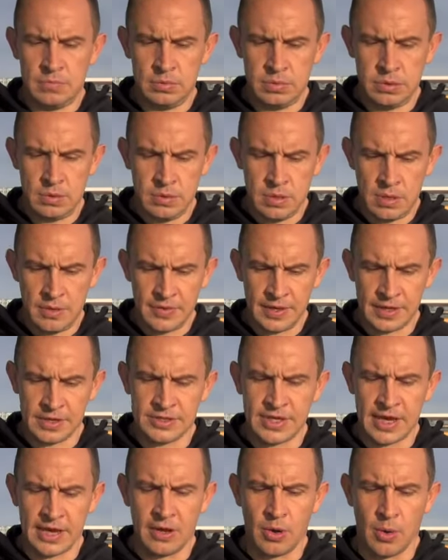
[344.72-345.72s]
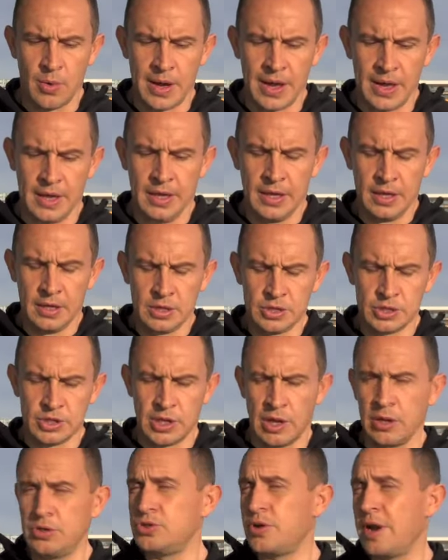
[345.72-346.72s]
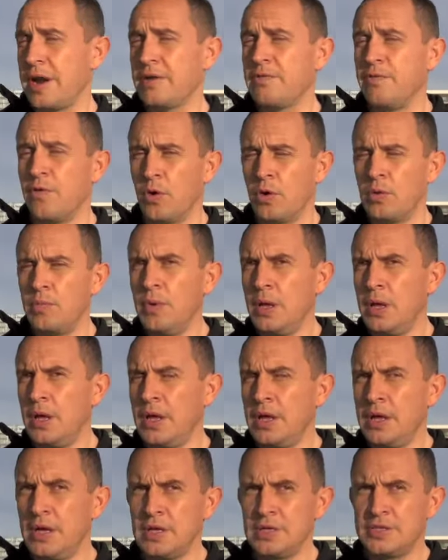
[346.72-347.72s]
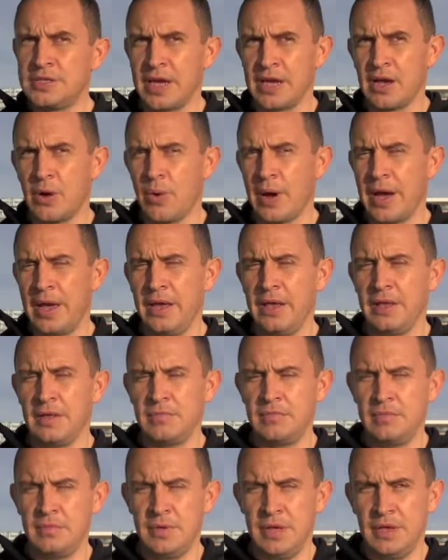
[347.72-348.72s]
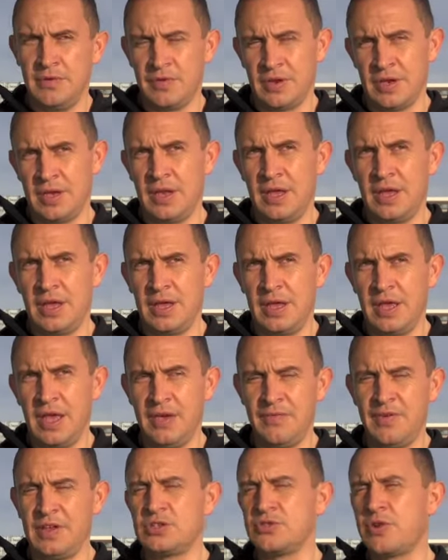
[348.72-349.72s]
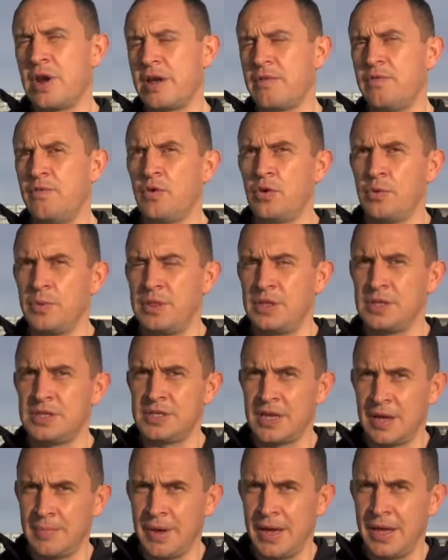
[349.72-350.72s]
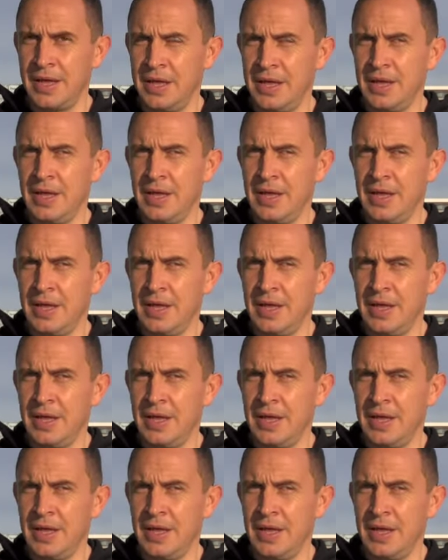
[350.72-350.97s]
I think take away slow track form, take away even heavy track form in the summer.